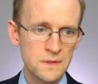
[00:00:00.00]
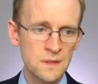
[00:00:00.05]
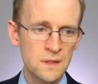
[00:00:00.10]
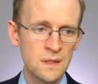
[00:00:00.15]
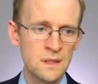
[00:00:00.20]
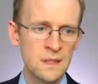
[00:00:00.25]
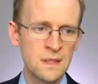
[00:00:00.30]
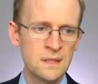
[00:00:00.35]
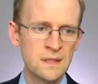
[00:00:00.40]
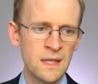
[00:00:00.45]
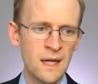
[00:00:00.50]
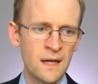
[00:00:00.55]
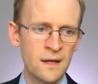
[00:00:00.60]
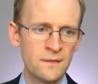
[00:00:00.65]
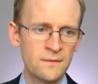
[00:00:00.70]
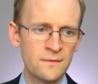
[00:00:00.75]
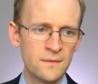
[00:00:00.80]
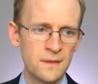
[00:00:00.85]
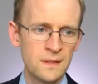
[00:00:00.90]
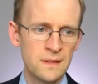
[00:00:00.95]
You need to
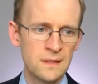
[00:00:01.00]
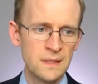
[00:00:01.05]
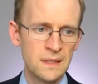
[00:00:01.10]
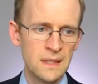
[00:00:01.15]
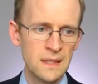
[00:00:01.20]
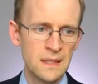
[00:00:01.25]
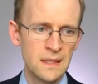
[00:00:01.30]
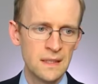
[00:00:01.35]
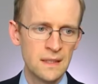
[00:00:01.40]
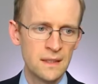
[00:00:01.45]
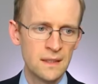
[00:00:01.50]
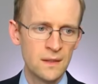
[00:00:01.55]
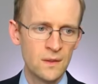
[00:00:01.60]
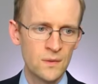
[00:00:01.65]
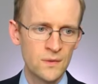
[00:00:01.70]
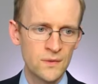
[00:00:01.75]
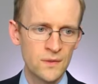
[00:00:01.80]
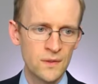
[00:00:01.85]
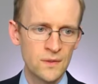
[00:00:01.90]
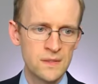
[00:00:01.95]
have the
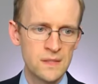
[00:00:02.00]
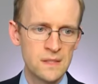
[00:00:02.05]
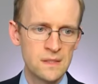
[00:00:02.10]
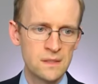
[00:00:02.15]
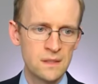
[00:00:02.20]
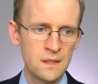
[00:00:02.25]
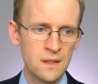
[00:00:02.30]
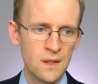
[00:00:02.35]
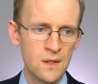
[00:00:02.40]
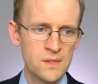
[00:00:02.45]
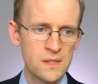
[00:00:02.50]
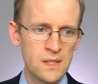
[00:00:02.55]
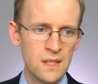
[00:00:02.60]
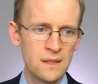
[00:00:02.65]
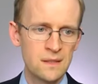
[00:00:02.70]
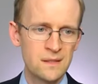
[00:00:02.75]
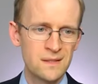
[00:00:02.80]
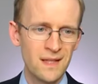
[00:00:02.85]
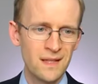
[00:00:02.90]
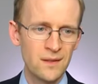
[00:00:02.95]
authority to
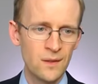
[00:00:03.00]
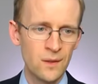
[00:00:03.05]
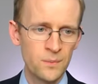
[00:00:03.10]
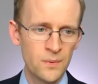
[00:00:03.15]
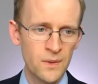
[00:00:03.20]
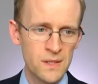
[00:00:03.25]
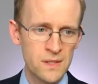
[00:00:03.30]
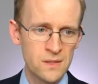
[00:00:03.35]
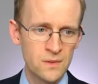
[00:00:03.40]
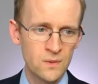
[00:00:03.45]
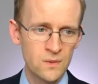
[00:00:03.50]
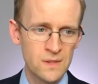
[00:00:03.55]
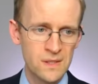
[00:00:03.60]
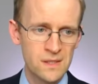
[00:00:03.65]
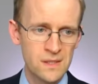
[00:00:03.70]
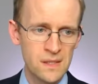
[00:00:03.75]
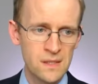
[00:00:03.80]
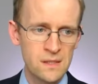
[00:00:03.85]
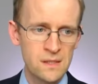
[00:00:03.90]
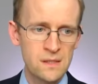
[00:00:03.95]
negotiate and take operational
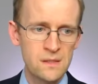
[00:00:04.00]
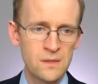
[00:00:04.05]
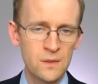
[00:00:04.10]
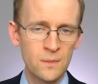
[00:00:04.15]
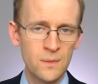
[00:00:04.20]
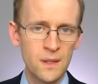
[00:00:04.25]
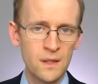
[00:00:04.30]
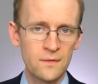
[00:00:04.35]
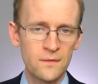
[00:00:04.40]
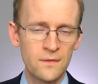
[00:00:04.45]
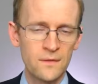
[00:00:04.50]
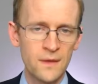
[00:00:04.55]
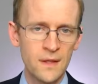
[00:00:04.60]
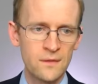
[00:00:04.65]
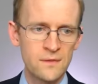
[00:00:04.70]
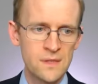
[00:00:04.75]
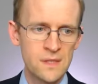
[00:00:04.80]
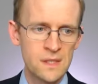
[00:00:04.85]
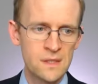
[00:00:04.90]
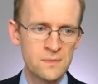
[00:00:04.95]
decisions on behalf of the
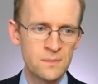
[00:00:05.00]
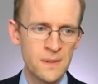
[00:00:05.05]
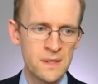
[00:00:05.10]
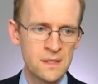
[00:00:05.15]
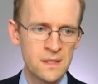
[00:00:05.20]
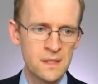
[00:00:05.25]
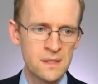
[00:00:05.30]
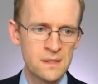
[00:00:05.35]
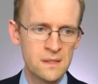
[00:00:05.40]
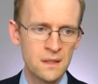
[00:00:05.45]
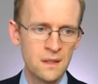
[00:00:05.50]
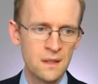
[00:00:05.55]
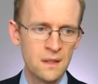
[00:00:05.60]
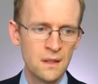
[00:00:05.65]
overseas business.